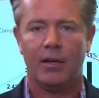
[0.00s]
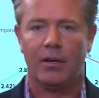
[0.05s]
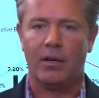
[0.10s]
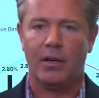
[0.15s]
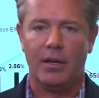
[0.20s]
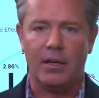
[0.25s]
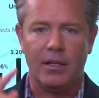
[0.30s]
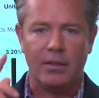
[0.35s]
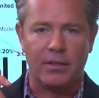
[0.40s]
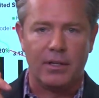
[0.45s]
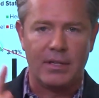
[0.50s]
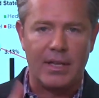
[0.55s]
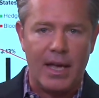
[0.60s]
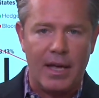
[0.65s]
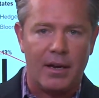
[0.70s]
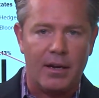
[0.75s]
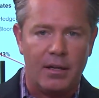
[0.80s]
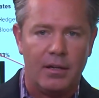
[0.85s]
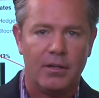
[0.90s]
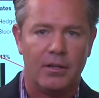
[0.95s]
You're going to need the
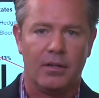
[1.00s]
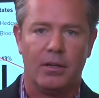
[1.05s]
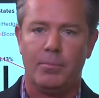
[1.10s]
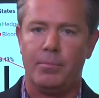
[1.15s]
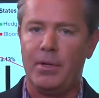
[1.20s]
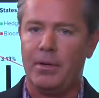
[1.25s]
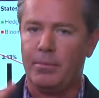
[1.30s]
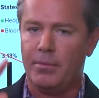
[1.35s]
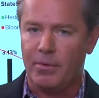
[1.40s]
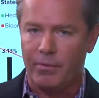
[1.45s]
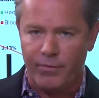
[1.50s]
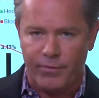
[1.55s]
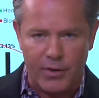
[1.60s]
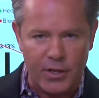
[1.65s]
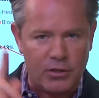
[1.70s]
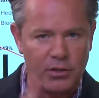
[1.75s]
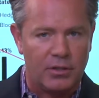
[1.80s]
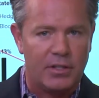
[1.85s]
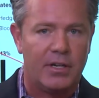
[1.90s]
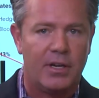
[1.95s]
data. You're going to be
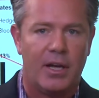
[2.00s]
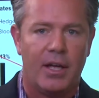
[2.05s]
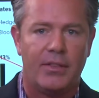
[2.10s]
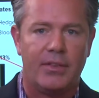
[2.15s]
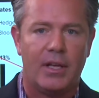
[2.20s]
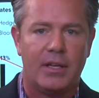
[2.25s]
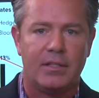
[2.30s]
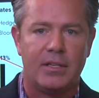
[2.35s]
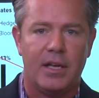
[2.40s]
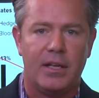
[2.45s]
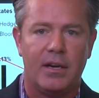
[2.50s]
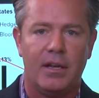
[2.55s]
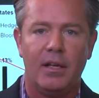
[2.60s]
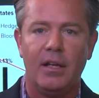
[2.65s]
vigilant on that data.